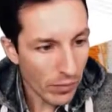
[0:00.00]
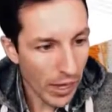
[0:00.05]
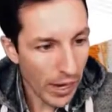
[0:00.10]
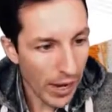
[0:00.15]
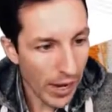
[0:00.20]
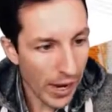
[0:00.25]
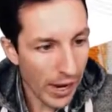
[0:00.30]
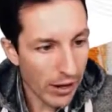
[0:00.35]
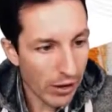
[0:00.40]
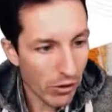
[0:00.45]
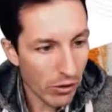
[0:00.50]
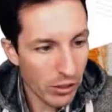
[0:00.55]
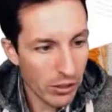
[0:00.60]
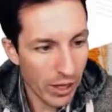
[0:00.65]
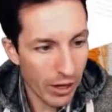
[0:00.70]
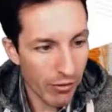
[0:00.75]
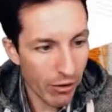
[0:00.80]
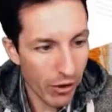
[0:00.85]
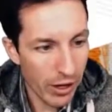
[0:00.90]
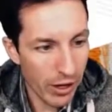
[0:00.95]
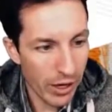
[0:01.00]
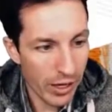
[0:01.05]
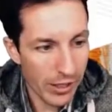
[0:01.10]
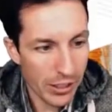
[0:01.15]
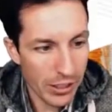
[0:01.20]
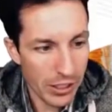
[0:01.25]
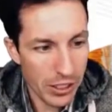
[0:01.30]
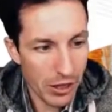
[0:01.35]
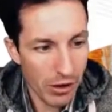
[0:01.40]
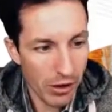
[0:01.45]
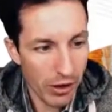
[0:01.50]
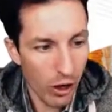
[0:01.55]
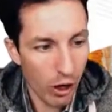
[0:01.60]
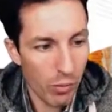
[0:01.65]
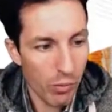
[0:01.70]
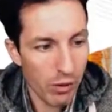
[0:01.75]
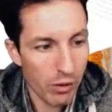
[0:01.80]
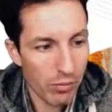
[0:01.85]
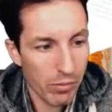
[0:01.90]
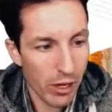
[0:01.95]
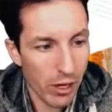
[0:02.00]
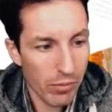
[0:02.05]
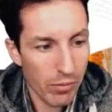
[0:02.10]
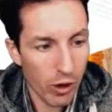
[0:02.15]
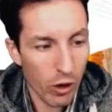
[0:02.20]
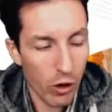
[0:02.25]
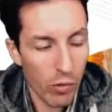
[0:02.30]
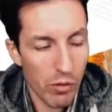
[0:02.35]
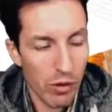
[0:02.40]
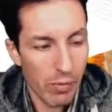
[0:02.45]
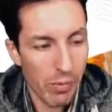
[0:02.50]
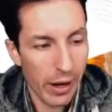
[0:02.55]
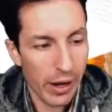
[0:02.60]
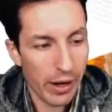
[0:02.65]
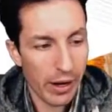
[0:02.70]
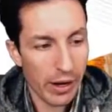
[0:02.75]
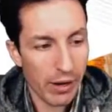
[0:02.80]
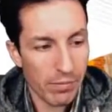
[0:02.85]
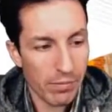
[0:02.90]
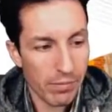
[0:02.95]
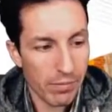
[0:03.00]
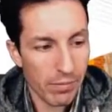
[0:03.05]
And notice I've already got dictionary open, but I'm going to open it back up,